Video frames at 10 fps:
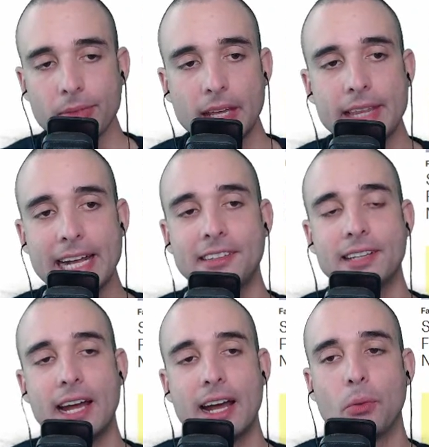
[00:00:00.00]
That's
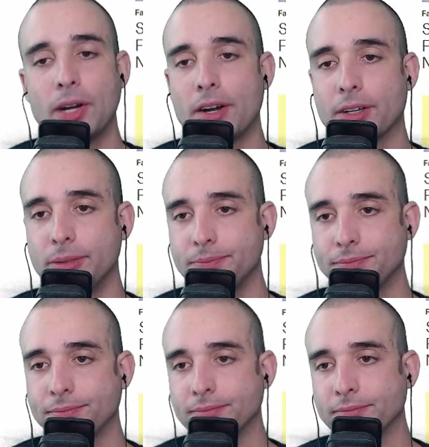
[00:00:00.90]
one article.
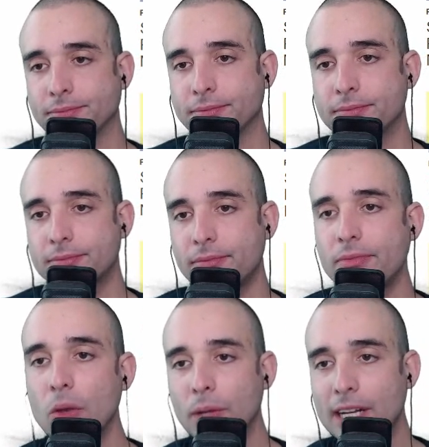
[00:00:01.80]

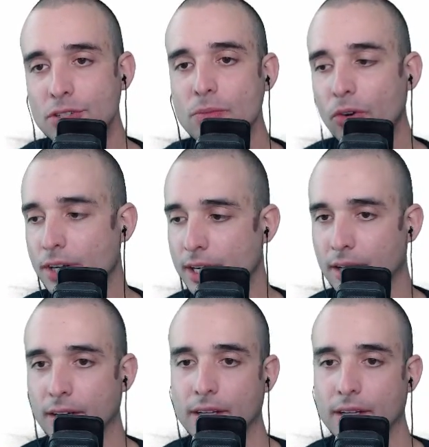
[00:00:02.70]
We got two more here.